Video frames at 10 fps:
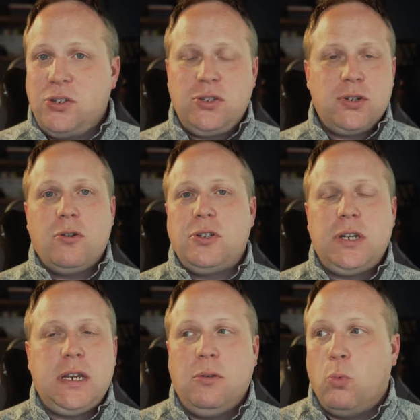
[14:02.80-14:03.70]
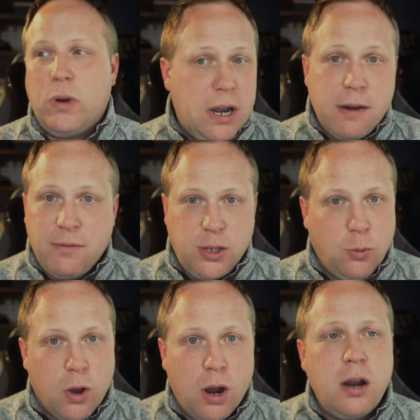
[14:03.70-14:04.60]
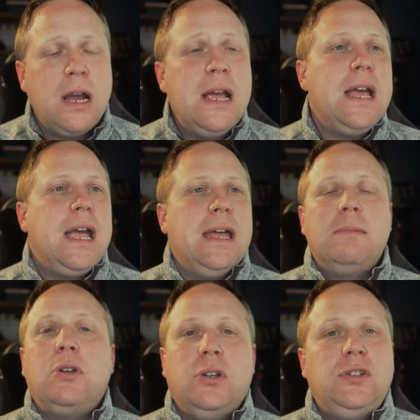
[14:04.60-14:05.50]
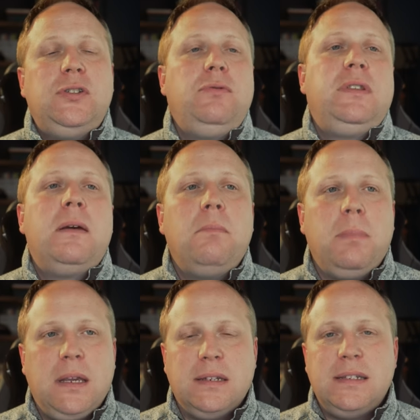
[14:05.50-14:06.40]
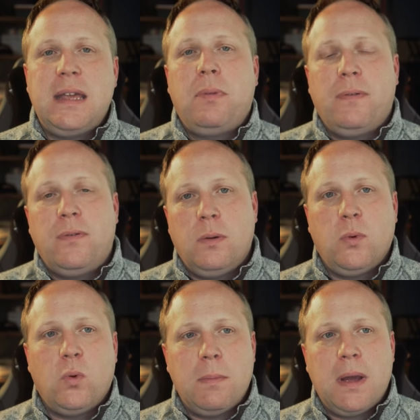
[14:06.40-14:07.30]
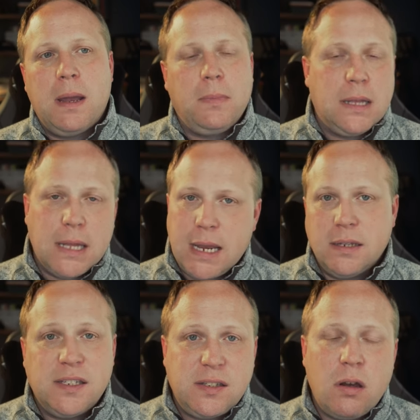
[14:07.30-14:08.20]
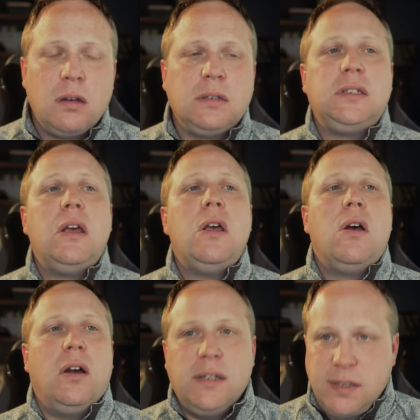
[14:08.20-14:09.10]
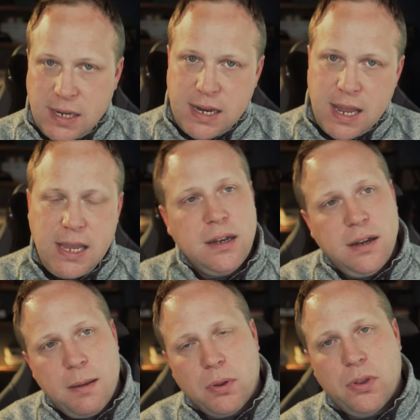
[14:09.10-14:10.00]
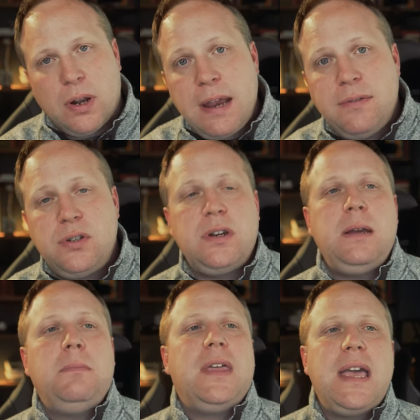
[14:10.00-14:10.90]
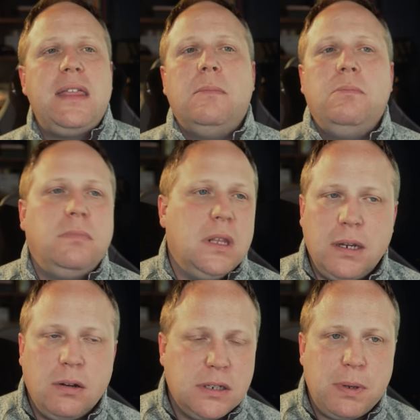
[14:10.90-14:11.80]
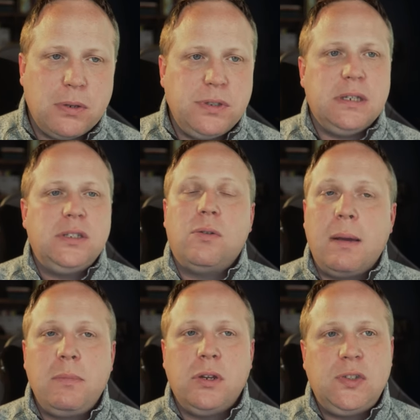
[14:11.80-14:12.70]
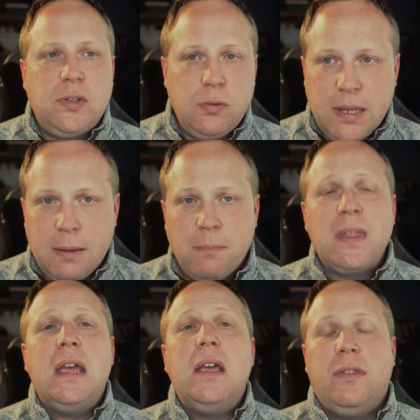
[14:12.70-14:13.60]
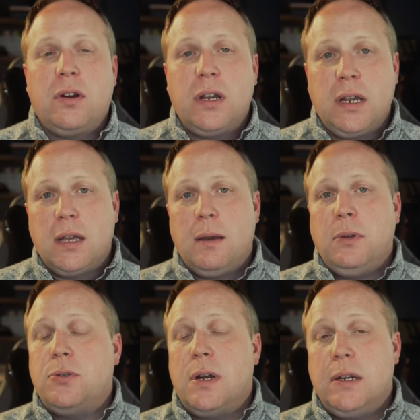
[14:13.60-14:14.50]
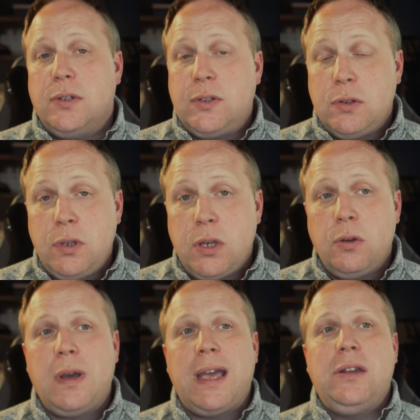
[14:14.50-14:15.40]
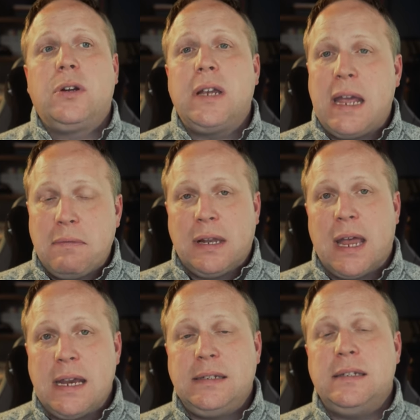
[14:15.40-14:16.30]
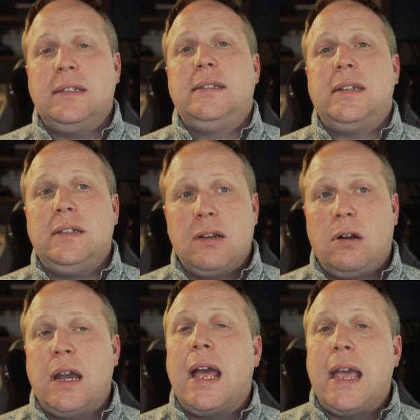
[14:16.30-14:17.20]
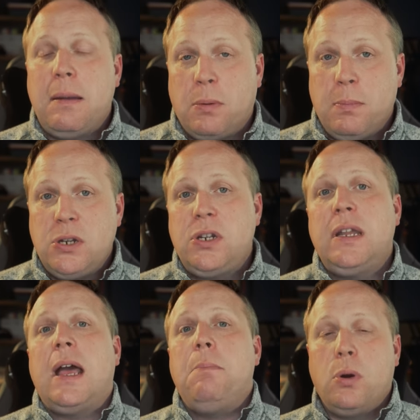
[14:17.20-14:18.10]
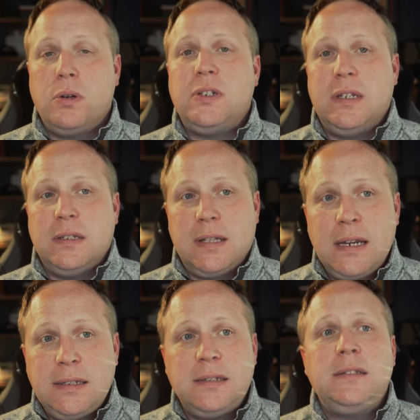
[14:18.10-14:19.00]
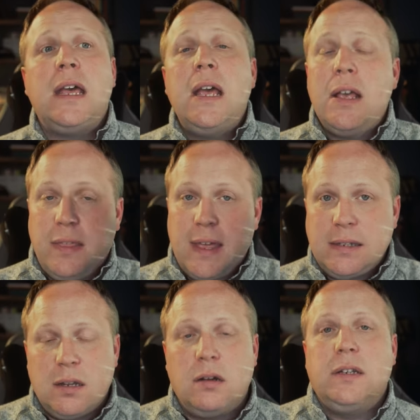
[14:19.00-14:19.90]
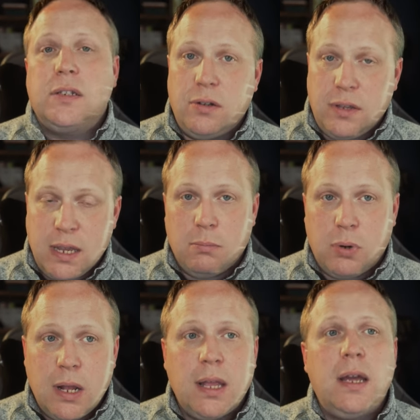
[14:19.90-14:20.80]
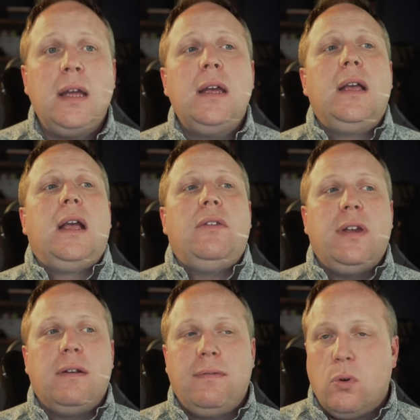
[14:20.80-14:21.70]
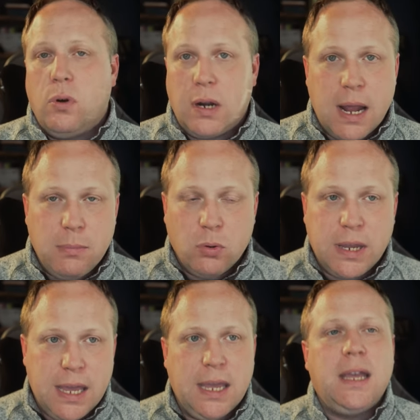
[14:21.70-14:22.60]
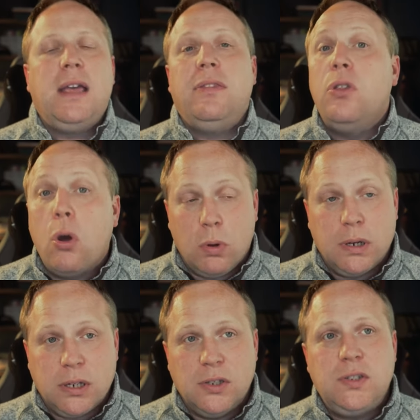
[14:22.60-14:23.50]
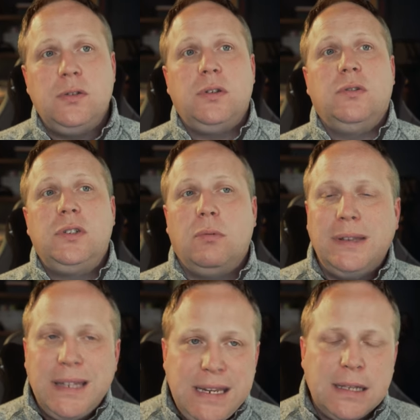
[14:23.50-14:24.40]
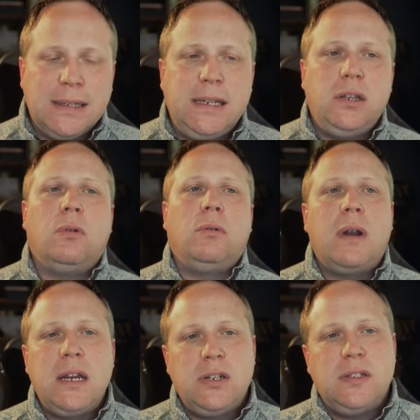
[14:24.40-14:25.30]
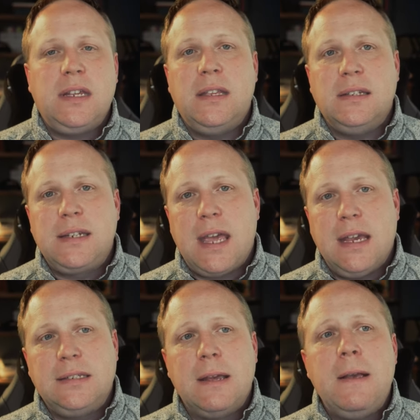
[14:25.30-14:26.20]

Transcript: church in wherever you are, and I'm going to sue them because they performed one of my client's songs on Sunday, ended up on their live stream. They had the, the lyrics posted, so I'm going to sue them. They're going to come and try to sue you, and you're going to have the license and say, Sorry, I had permission. I purchased this license. That song is under the umbrella, and therefore I'm okay, and no one can sue you. So legally, you are righteous in this case.